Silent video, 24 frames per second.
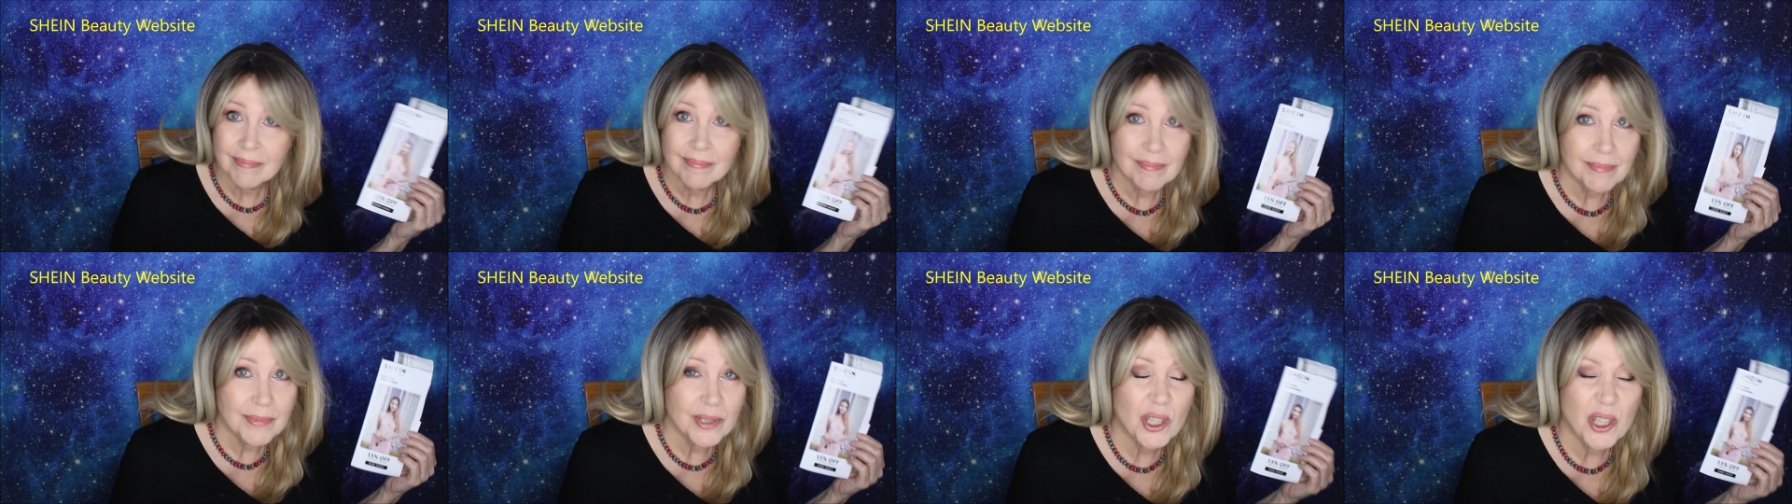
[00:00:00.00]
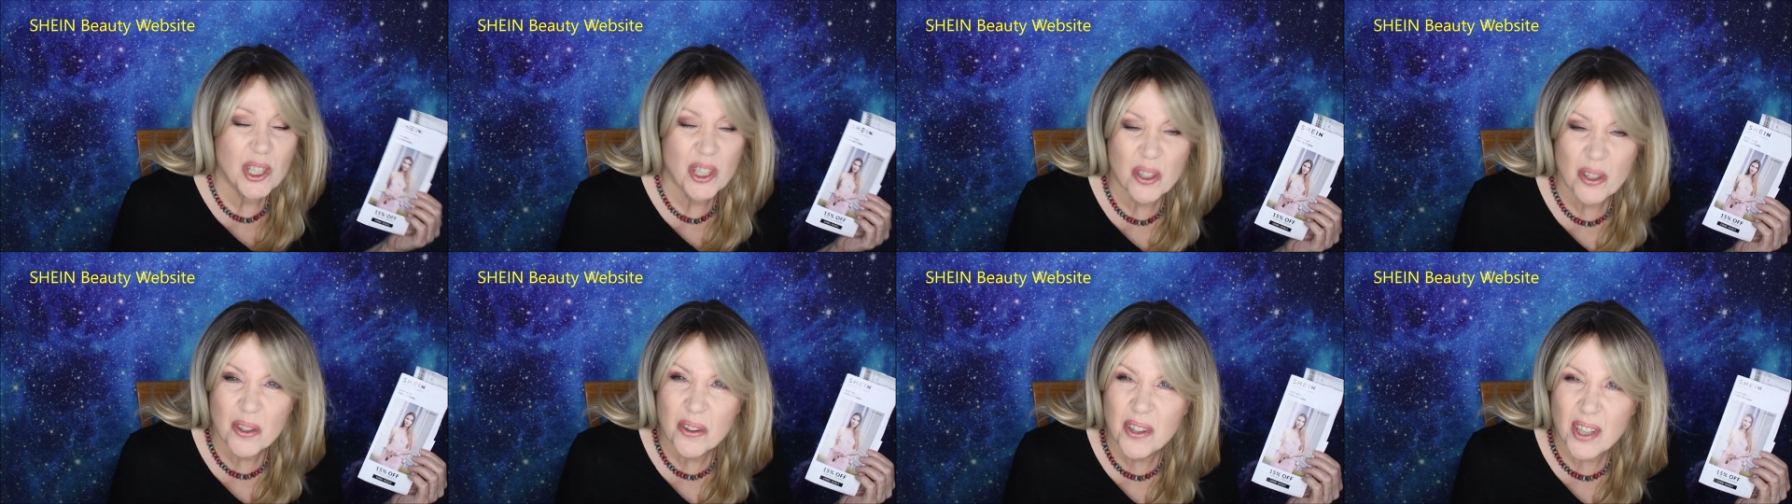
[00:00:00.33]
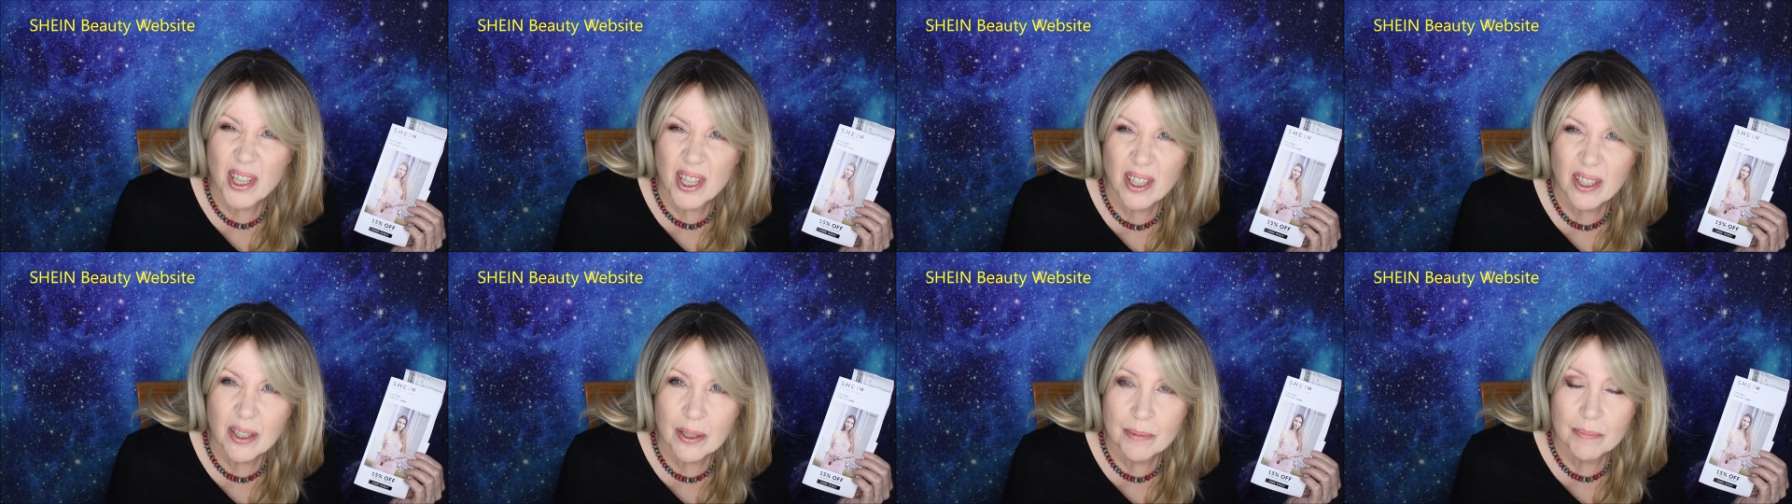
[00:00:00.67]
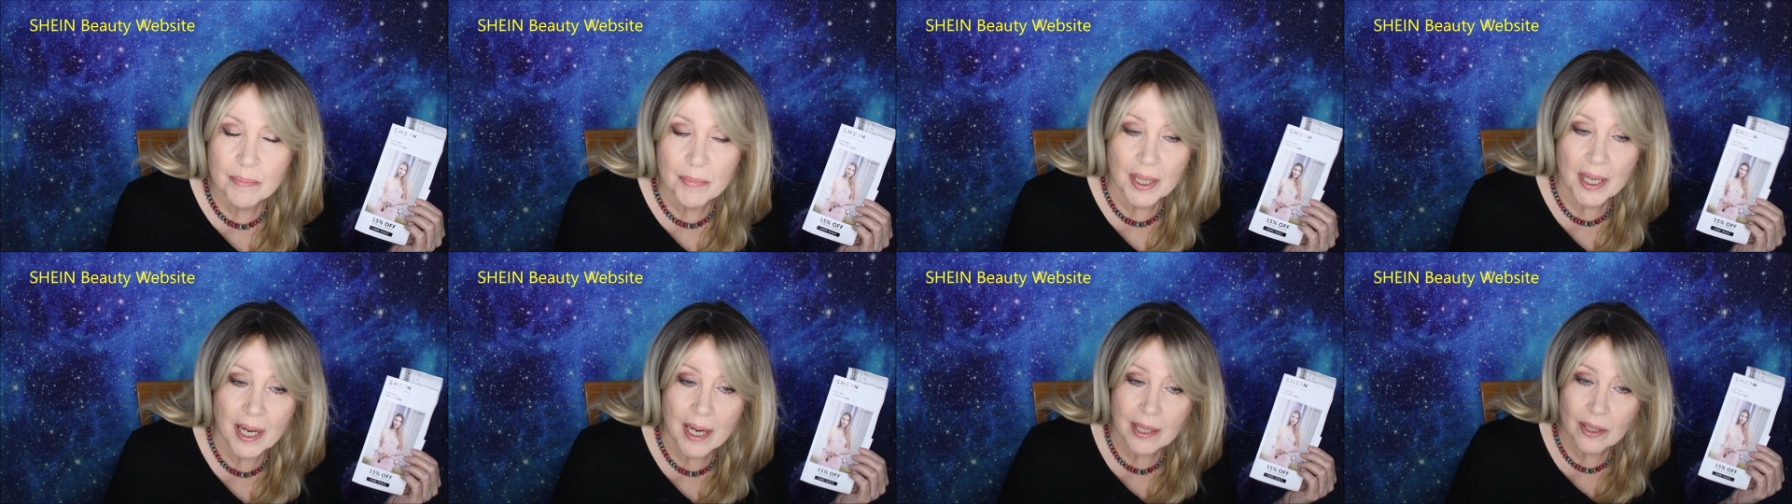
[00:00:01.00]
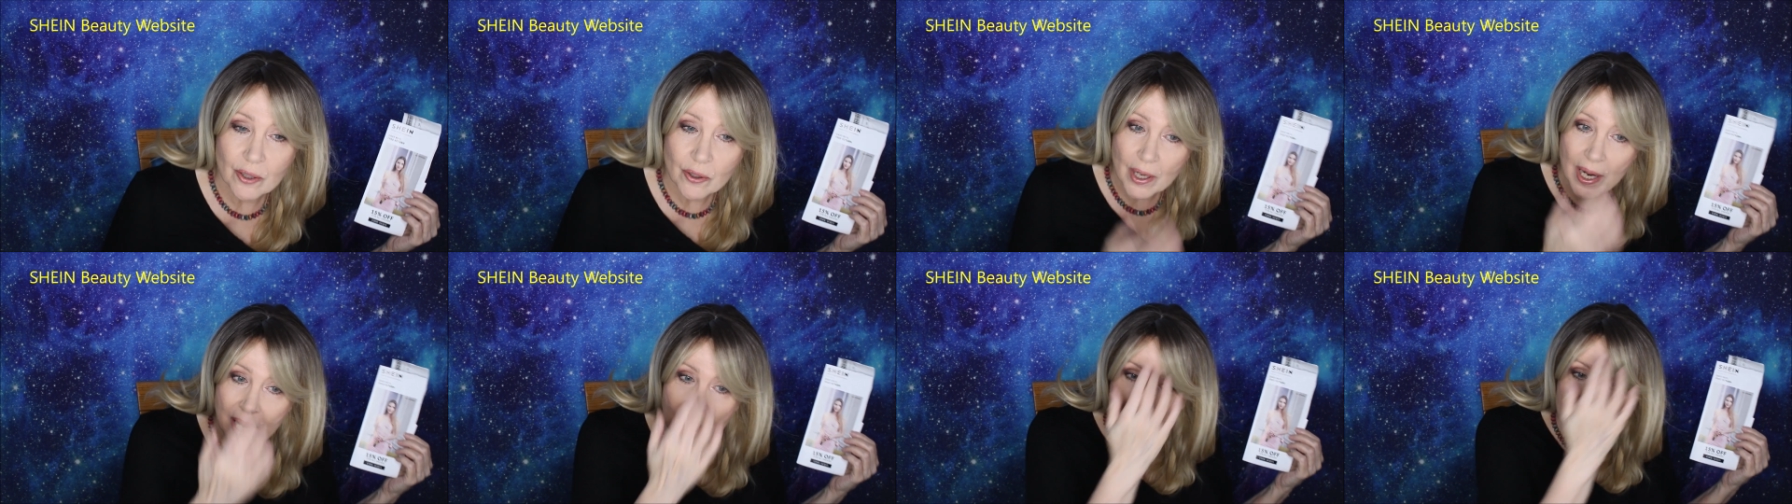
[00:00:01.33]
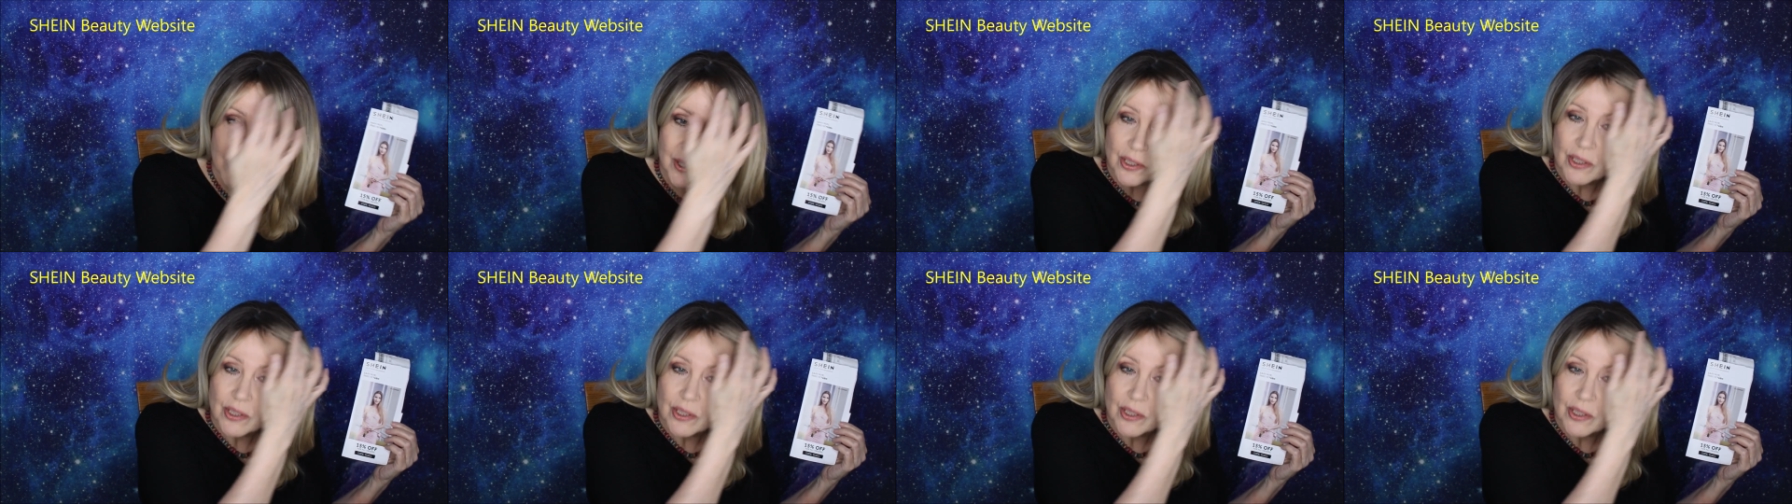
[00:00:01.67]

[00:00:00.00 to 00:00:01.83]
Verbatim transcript: It's a little thick, but I could have it